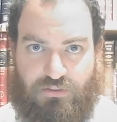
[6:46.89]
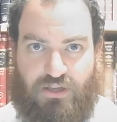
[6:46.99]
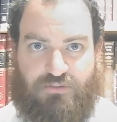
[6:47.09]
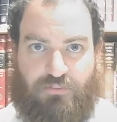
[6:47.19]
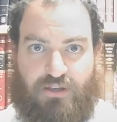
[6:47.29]

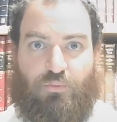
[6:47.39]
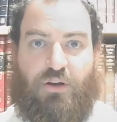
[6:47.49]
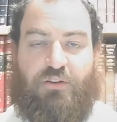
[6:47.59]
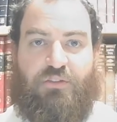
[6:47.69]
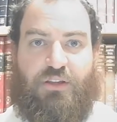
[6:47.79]
as, as
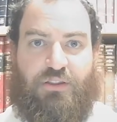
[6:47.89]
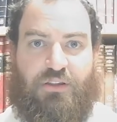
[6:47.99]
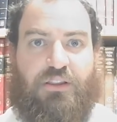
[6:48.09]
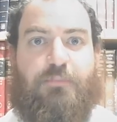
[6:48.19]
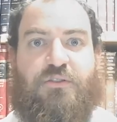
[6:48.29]
one of the, the
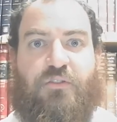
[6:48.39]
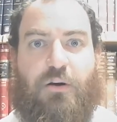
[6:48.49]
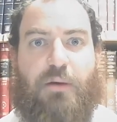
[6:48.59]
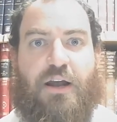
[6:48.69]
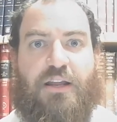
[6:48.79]
limbs of our
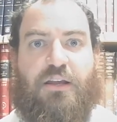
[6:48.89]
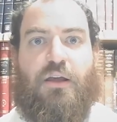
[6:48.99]
body?